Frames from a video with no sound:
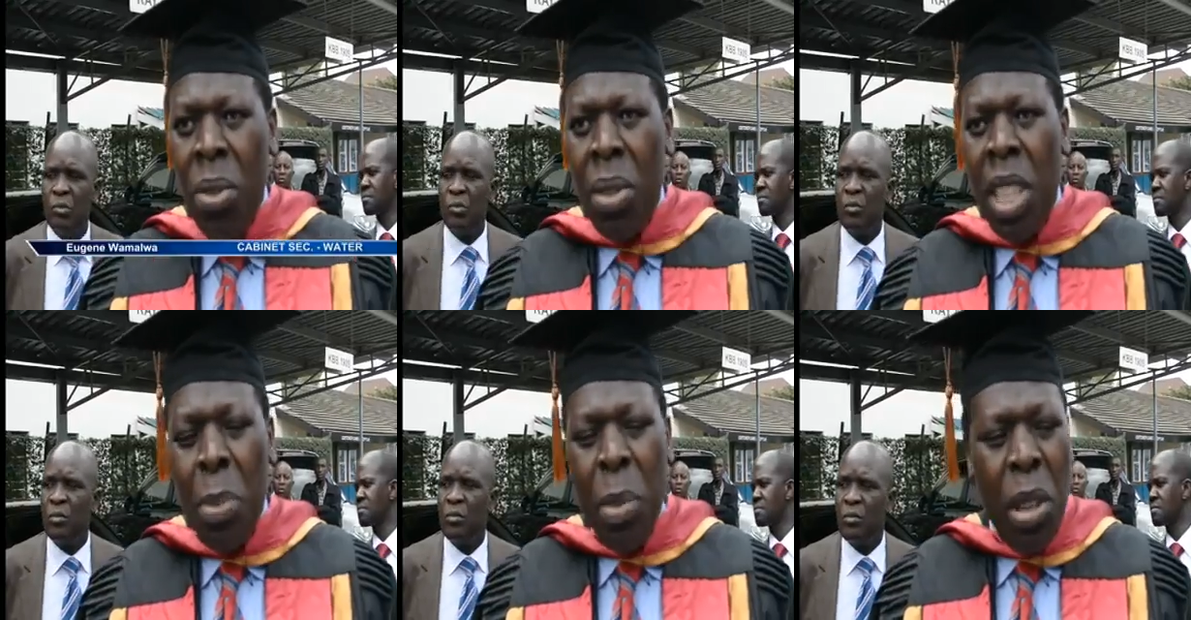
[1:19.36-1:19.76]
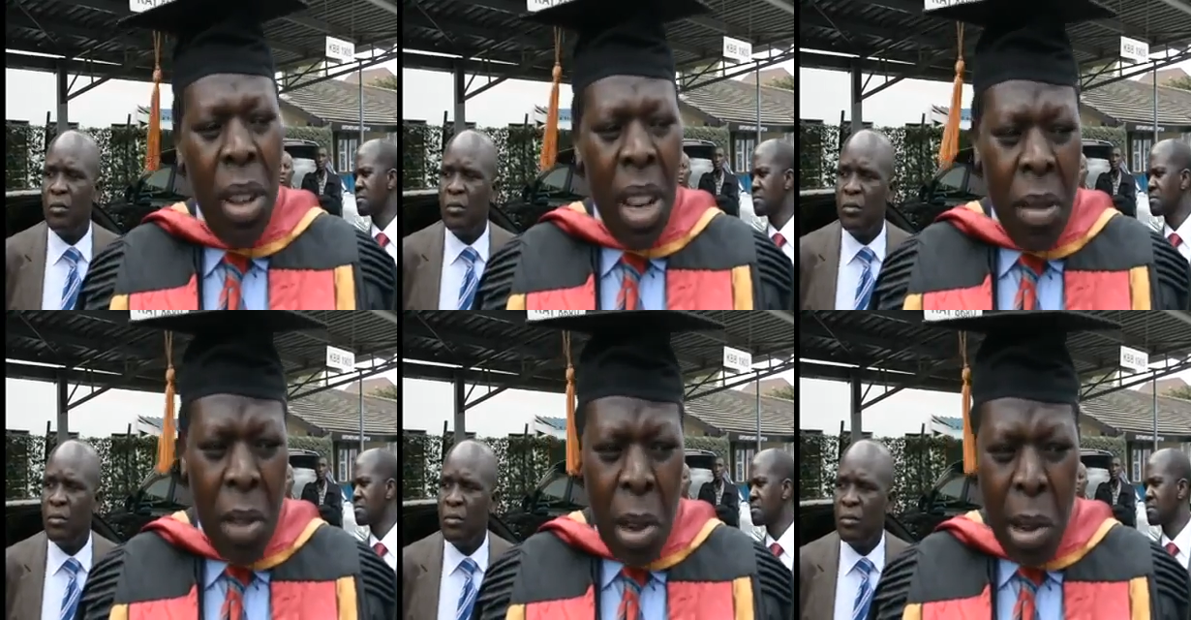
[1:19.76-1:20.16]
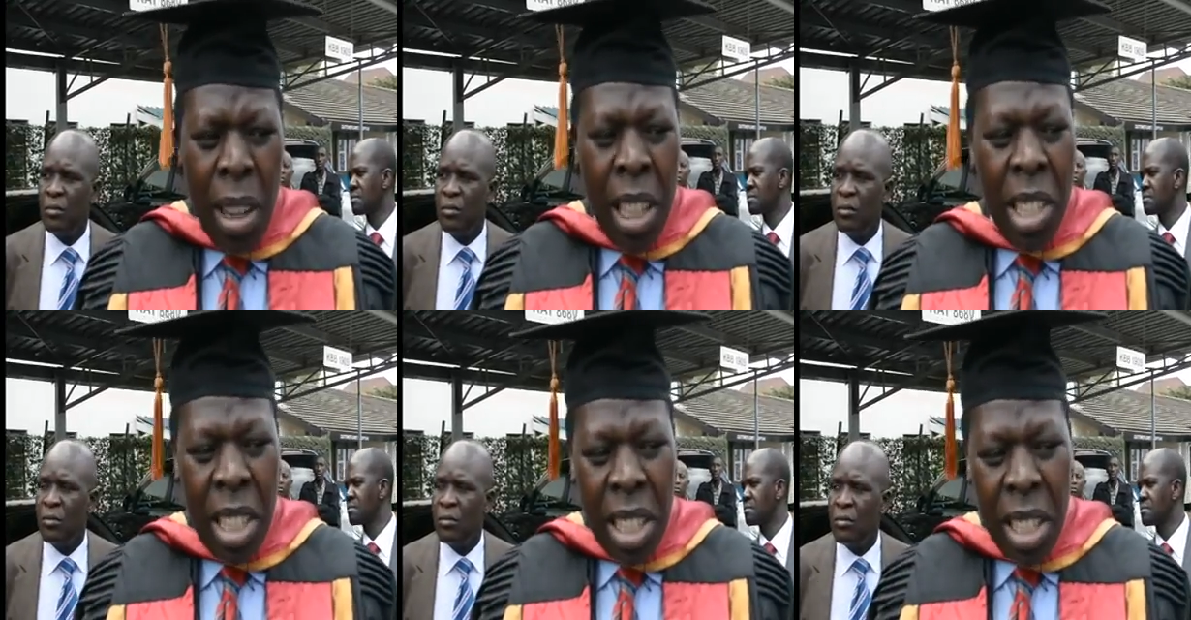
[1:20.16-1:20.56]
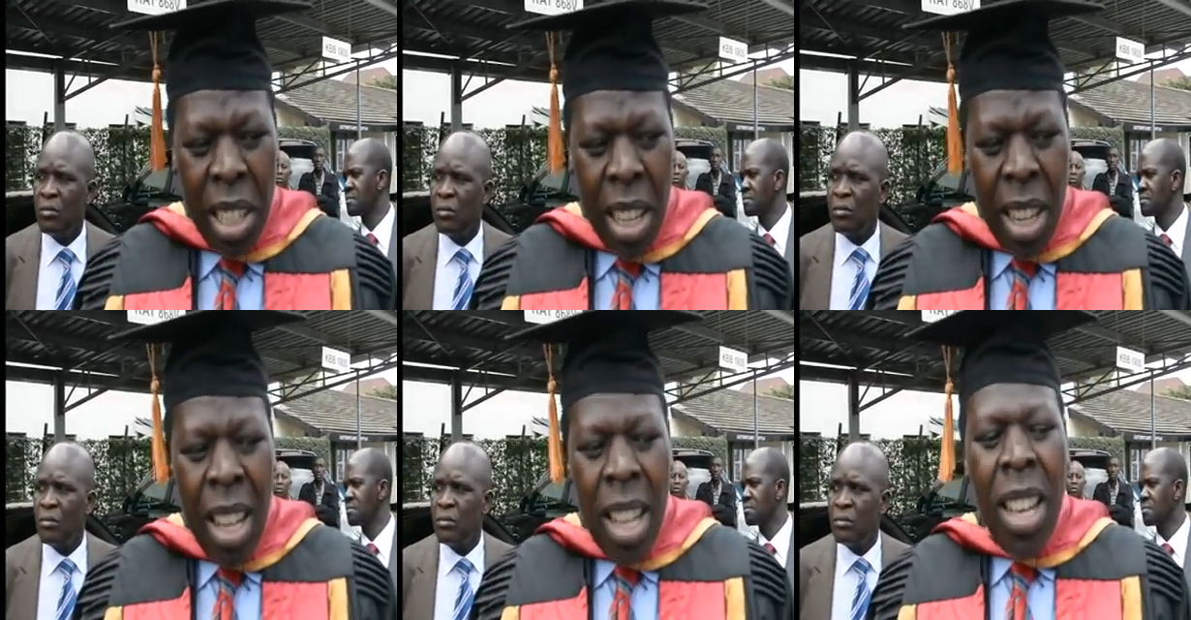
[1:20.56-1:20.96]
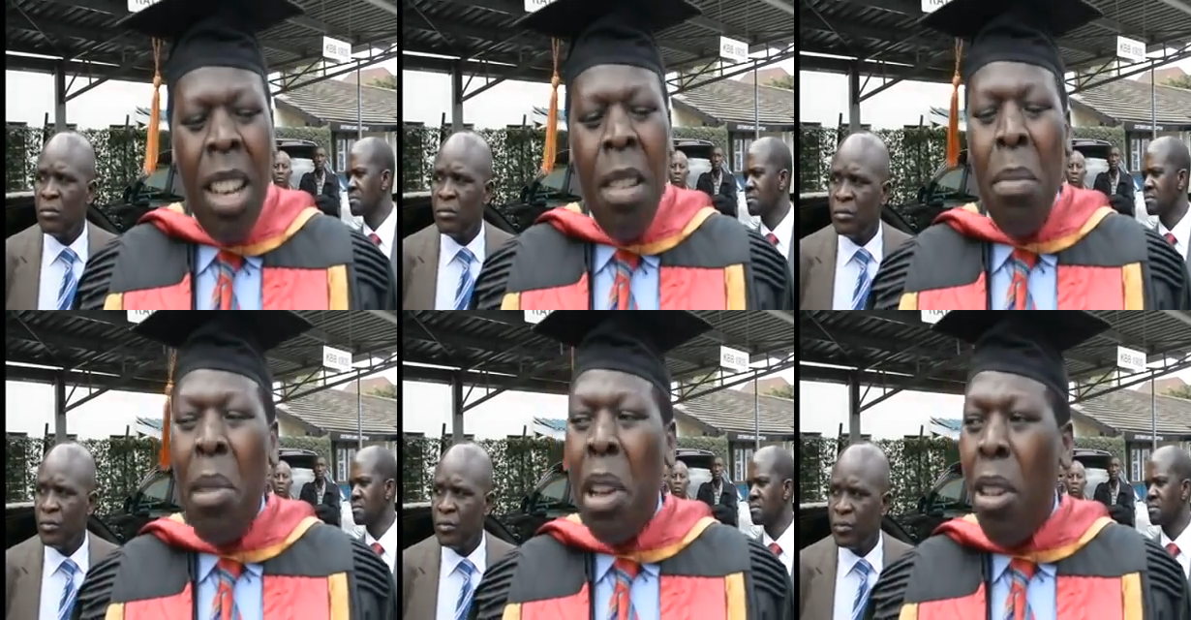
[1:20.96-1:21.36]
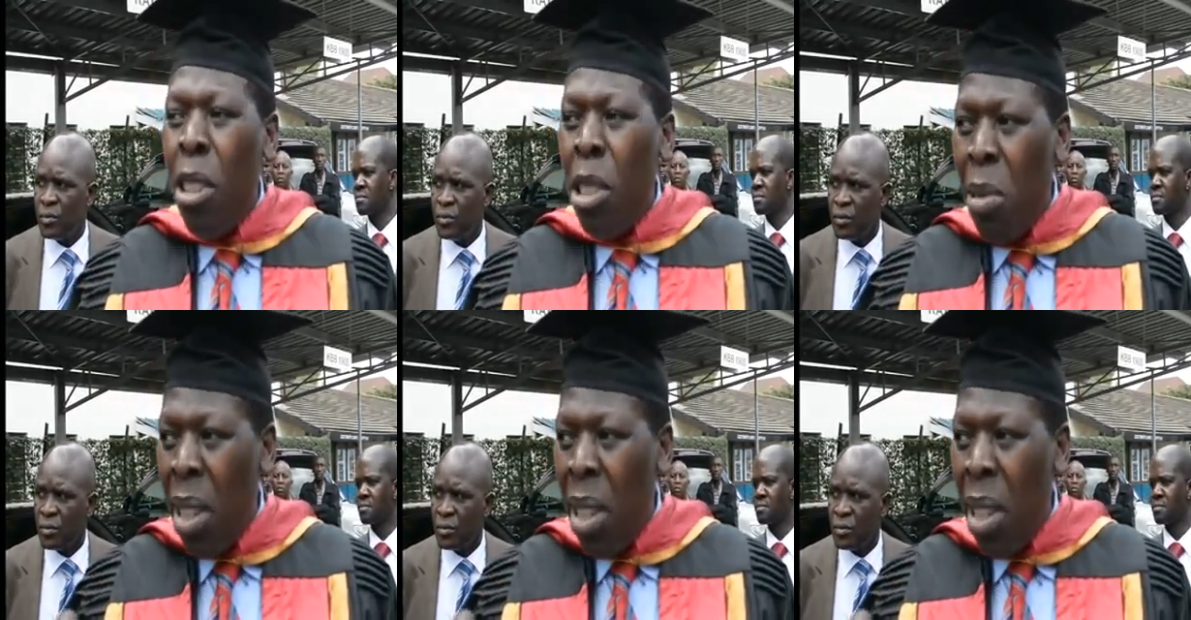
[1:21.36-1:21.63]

Speaker 1: to these middle-level colleges, because